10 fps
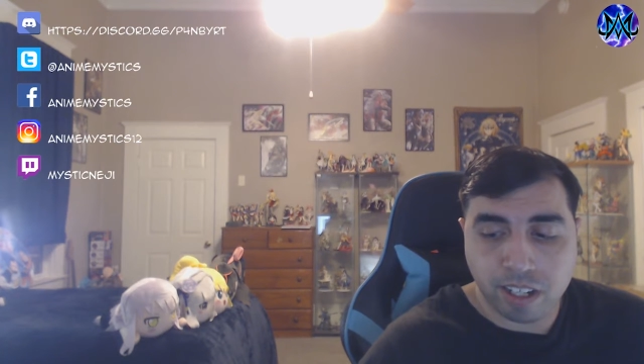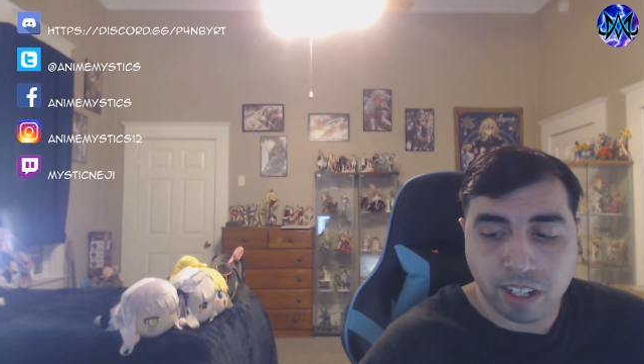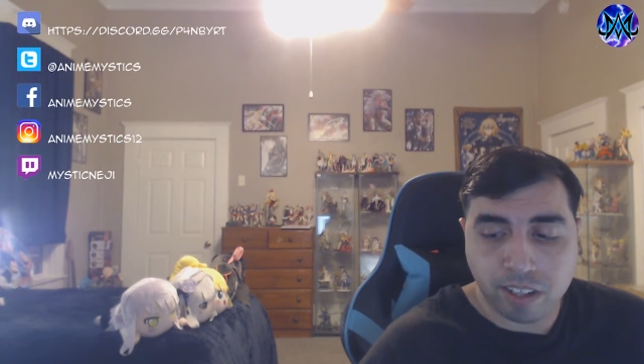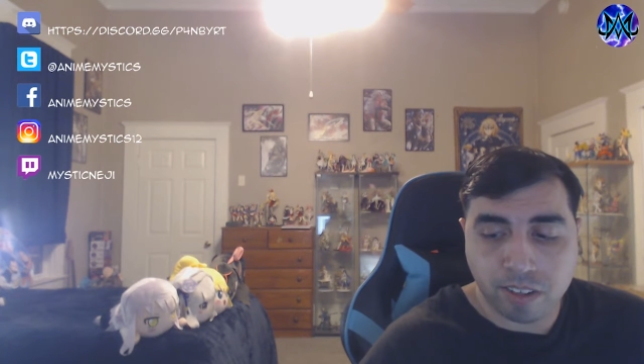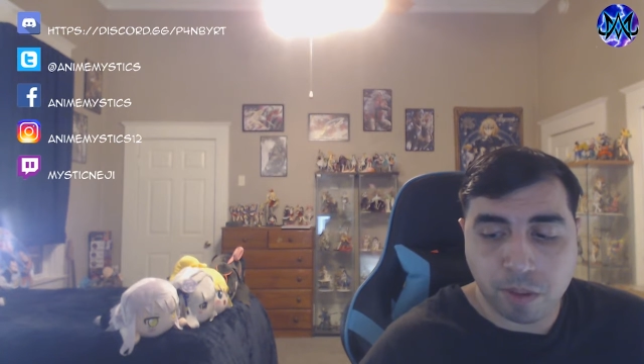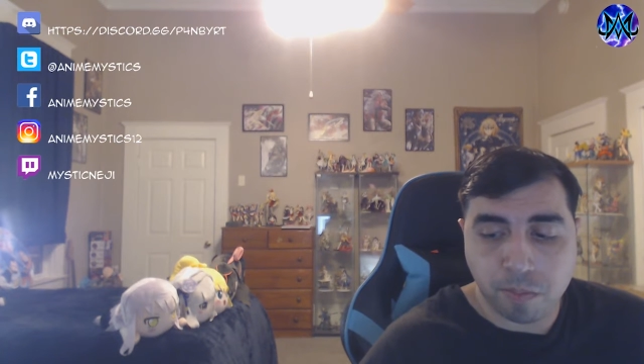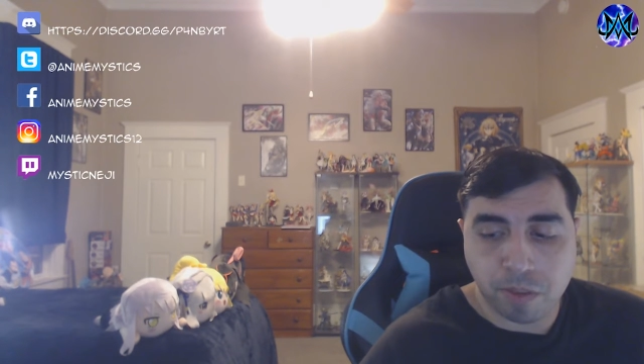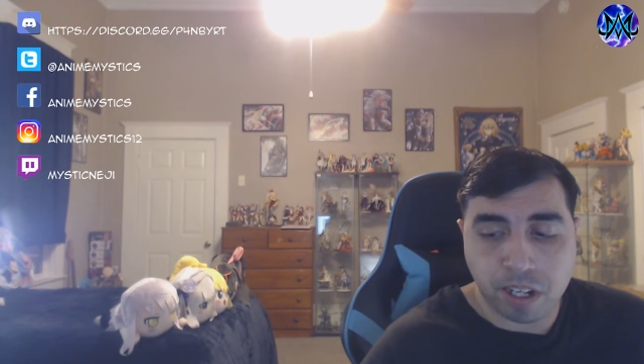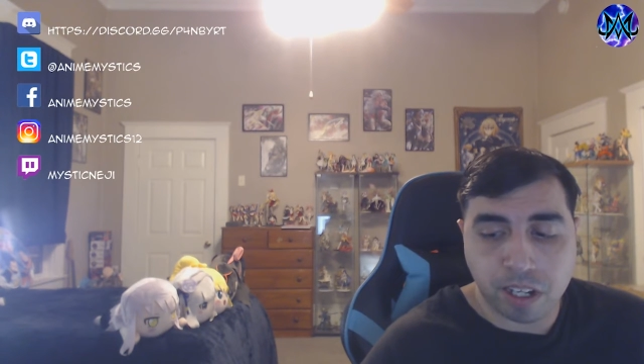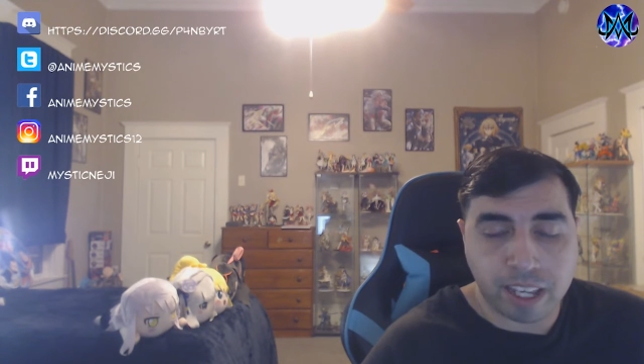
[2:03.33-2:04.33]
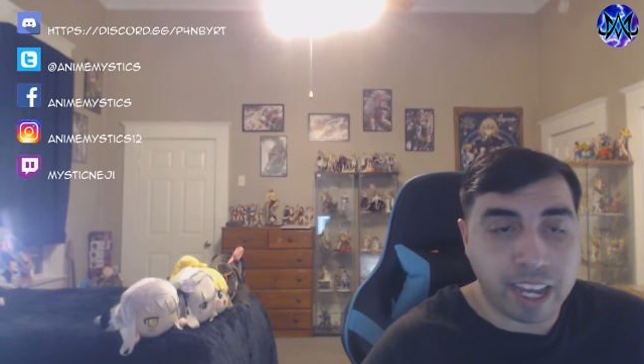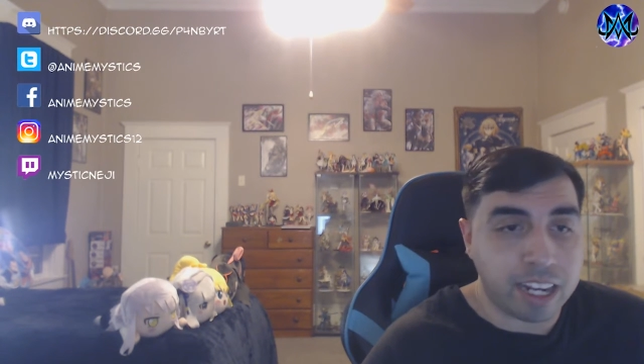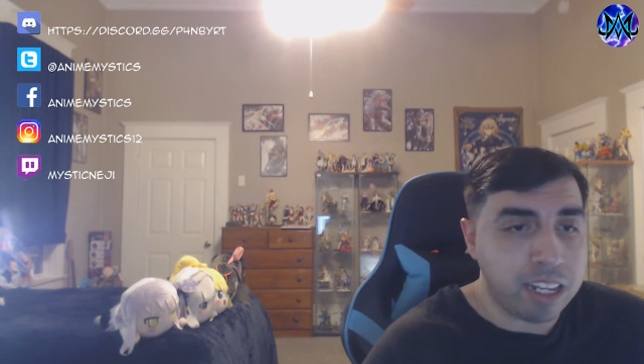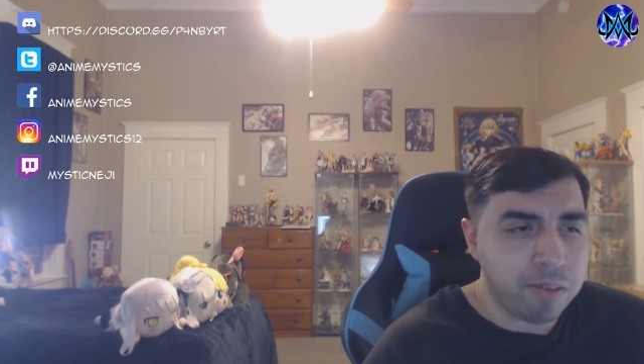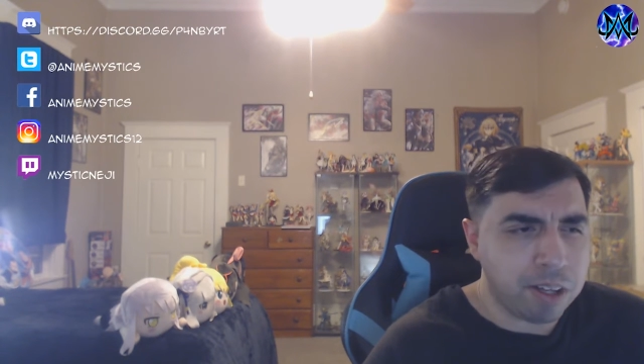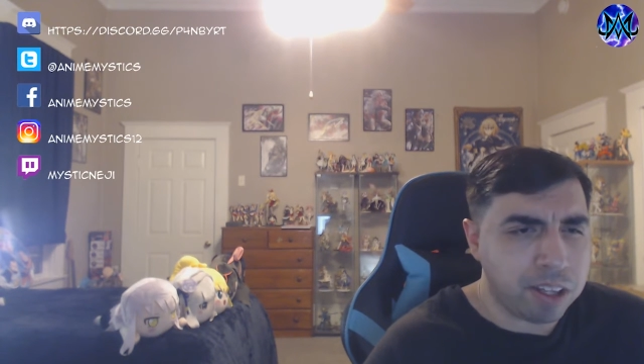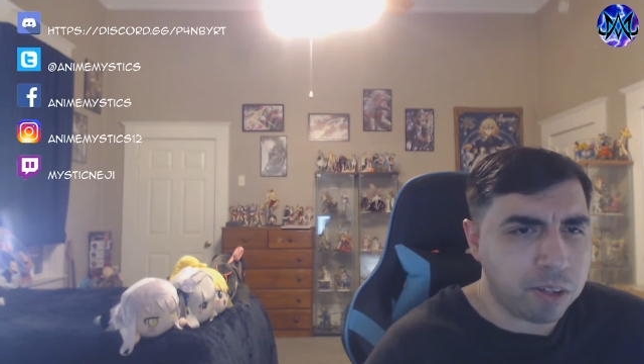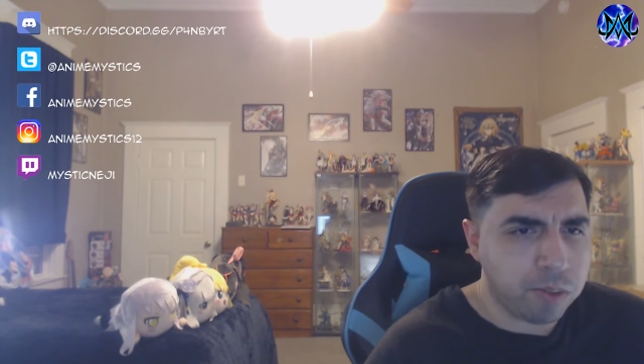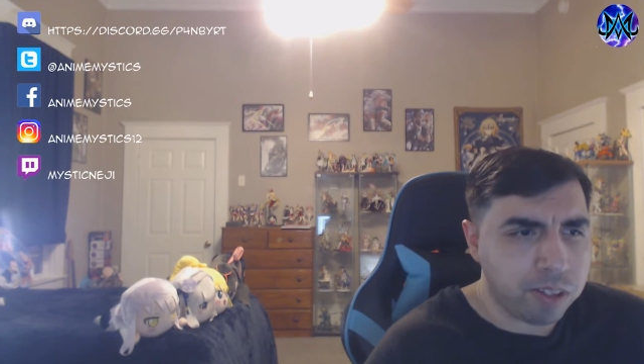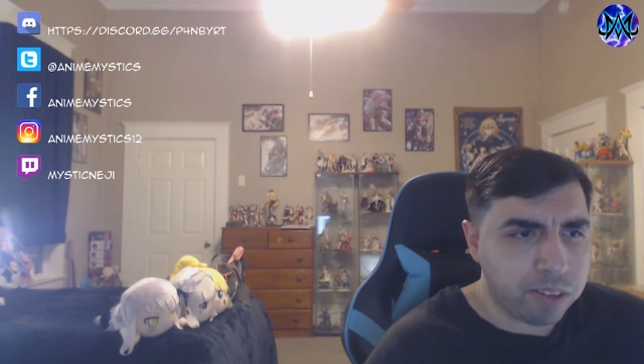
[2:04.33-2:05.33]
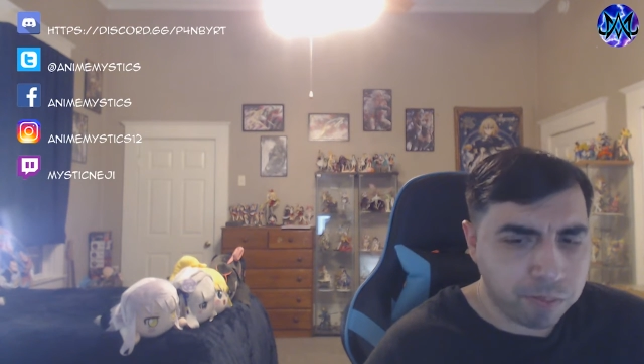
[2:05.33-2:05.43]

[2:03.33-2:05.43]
some uh, candy, I think it was.